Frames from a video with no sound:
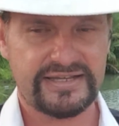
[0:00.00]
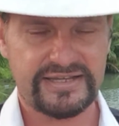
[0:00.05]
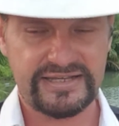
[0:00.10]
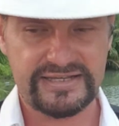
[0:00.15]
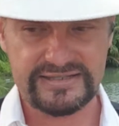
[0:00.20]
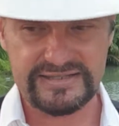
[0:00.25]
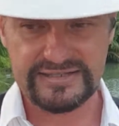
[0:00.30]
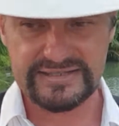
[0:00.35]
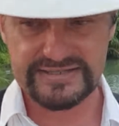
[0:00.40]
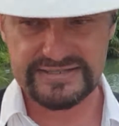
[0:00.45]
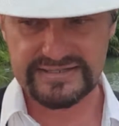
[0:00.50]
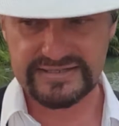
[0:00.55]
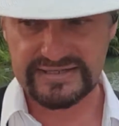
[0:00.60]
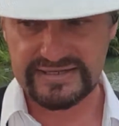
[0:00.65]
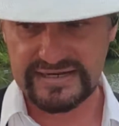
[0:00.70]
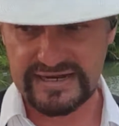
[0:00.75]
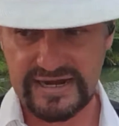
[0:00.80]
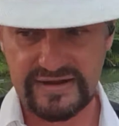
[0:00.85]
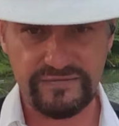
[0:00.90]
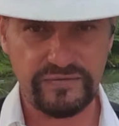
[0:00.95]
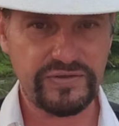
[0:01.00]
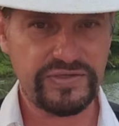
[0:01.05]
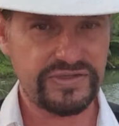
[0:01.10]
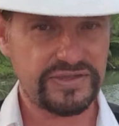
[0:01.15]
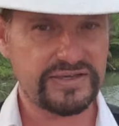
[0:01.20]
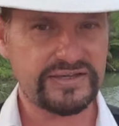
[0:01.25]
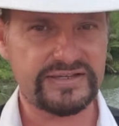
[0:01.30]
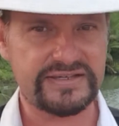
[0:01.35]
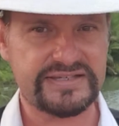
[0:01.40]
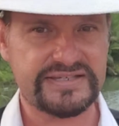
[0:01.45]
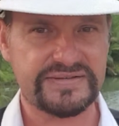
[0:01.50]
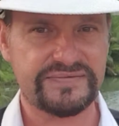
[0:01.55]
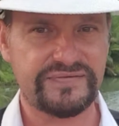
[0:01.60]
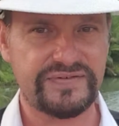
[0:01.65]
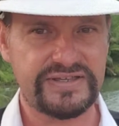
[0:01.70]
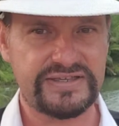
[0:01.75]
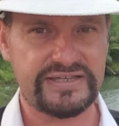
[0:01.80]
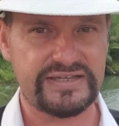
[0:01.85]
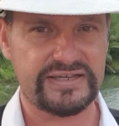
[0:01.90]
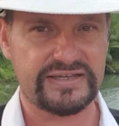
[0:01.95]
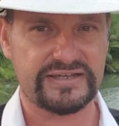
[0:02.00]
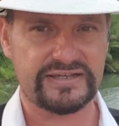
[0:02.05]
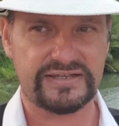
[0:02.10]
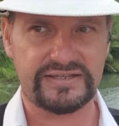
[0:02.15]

It is, everything is fitting.